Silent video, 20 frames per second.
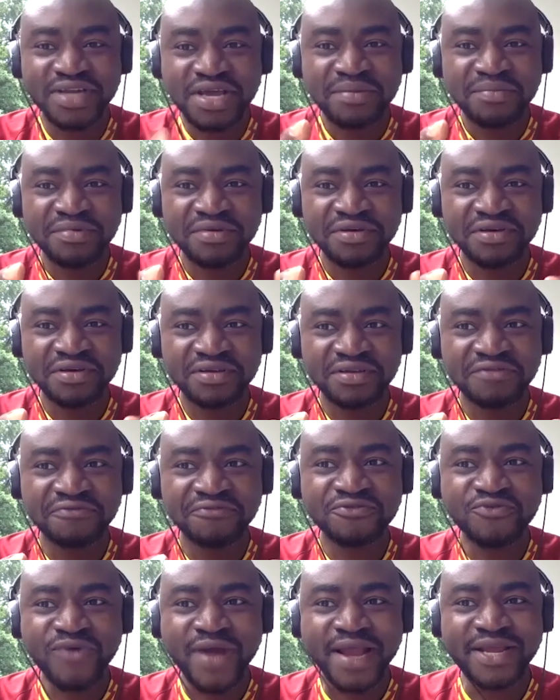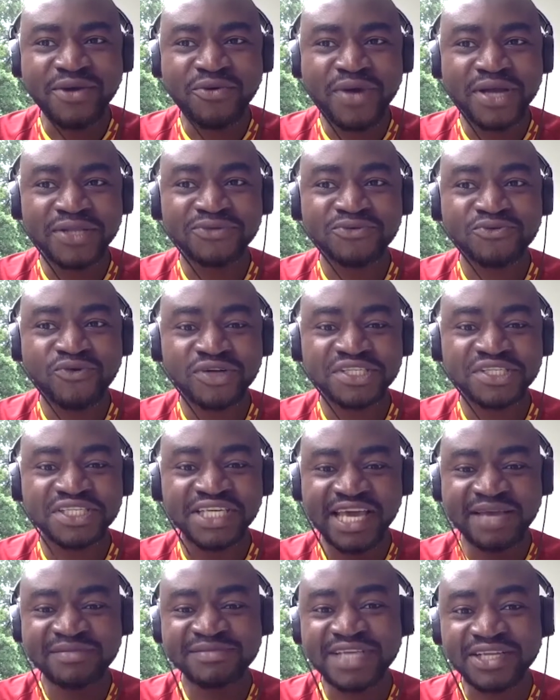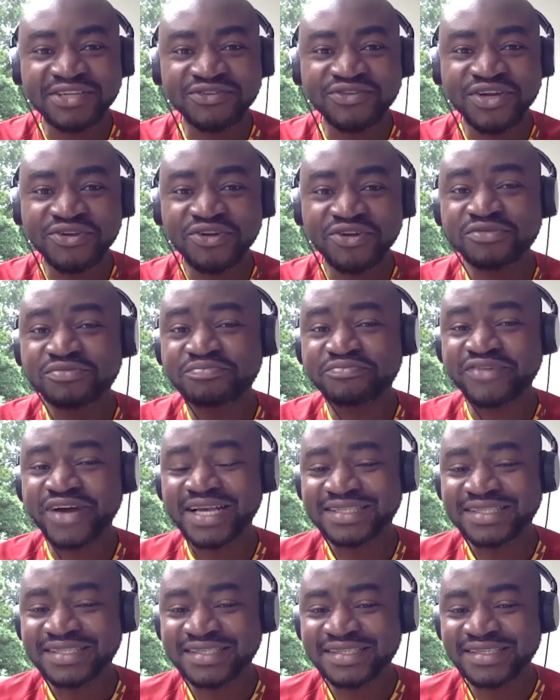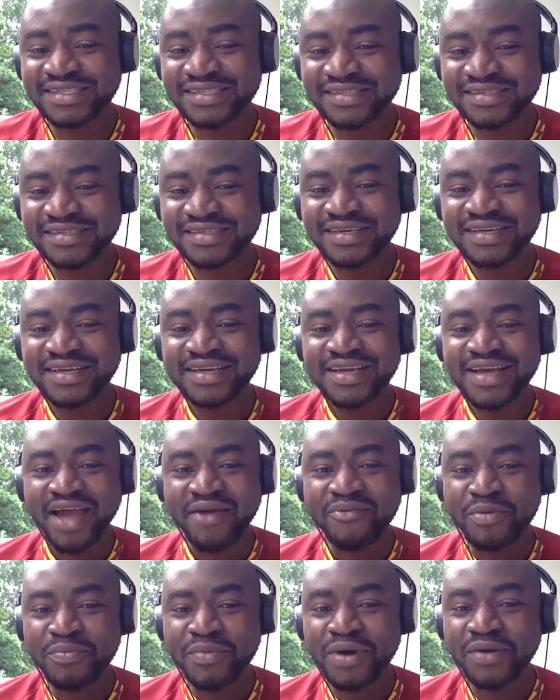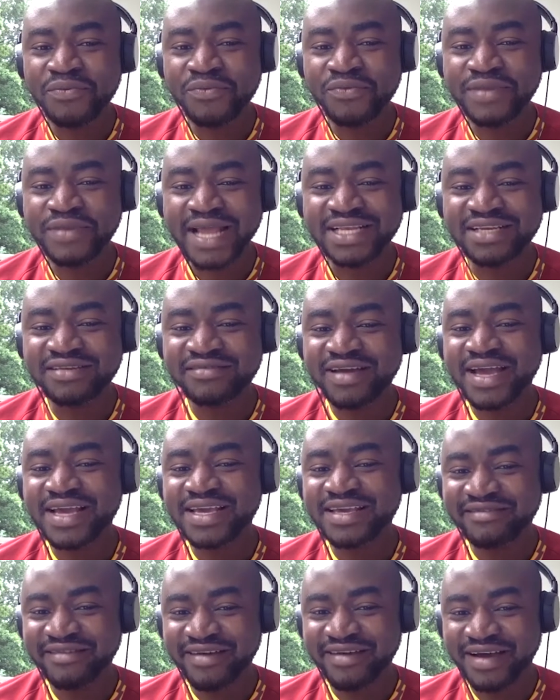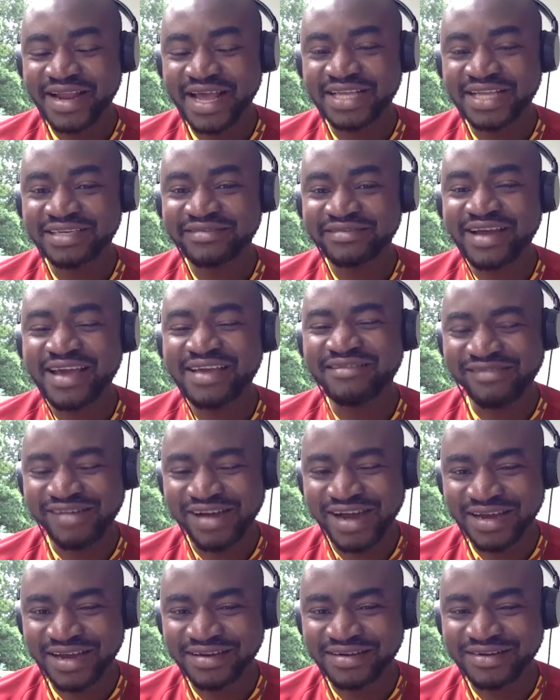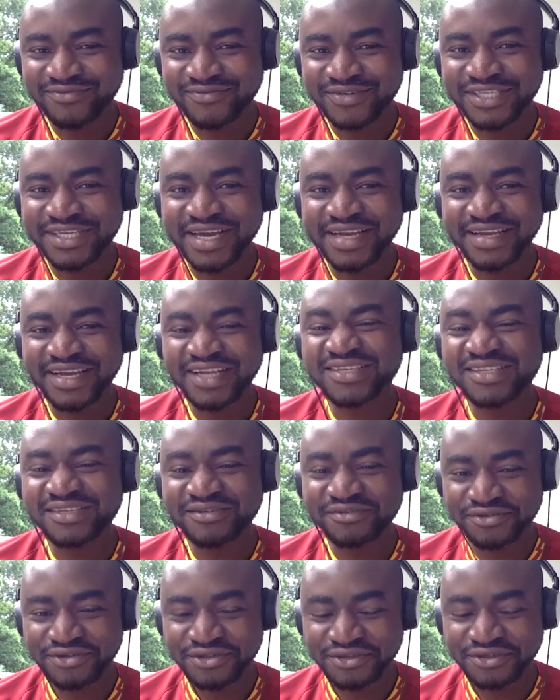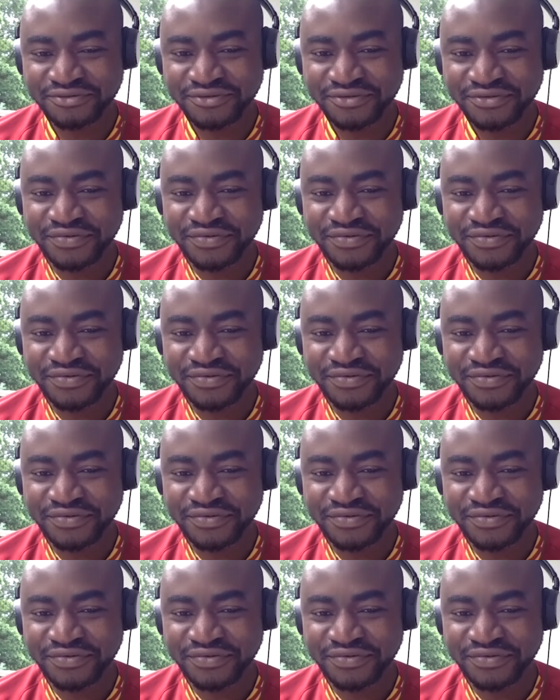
even when they went to watch games that were not Brazil, I remember Nigeria Iran, which ended 0-0.